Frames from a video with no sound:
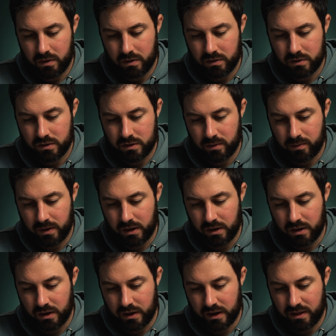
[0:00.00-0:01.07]
something
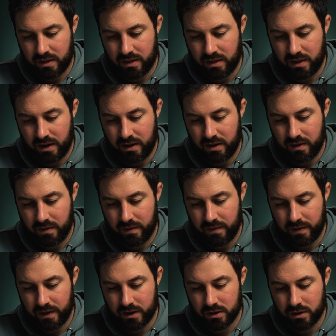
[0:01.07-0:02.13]
like that.
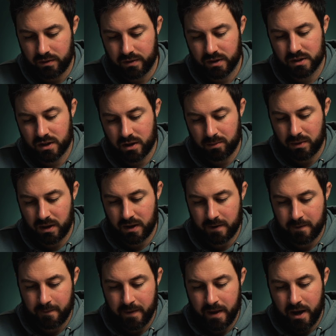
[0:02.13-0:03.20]
That'll do for the time
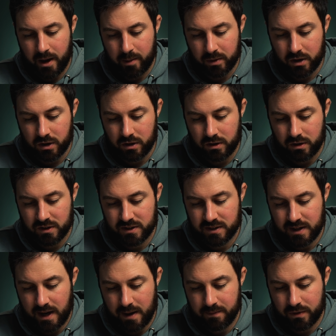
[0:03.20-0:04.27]
being. I'm going to do the
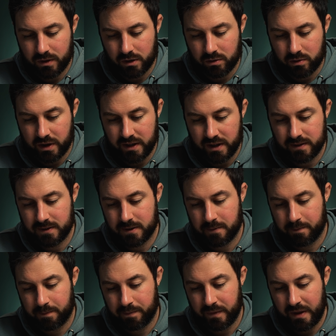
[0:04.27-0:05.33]
same for the greens,
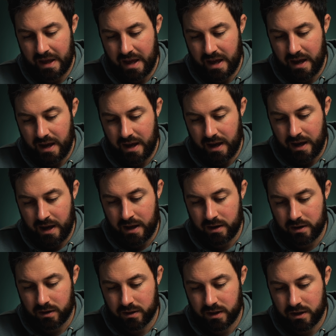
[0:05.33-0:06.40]

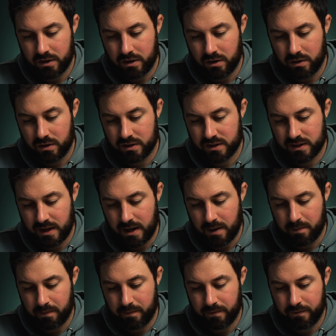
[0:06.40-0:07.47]
and I'll then do the
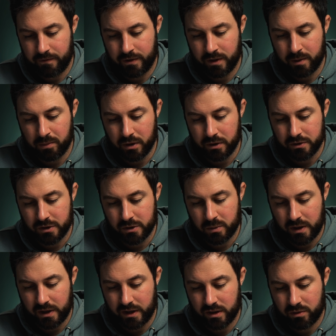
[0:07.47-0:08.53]
same for the blues as
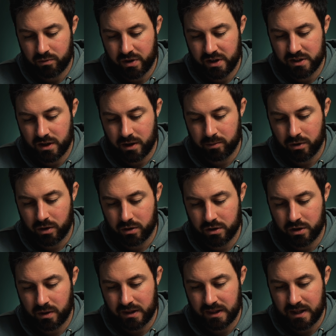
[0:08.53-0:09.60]
well. Now the reason I'm not
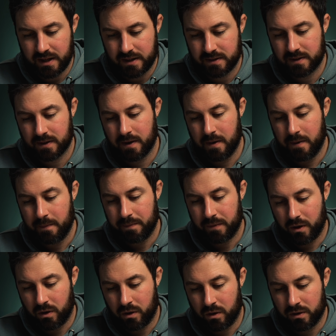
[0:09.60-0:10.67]
doing this
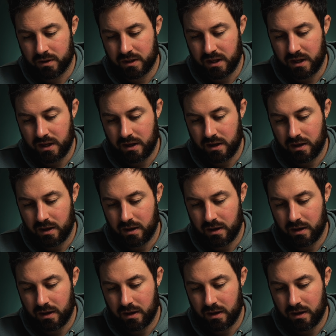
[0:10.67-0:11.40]
on the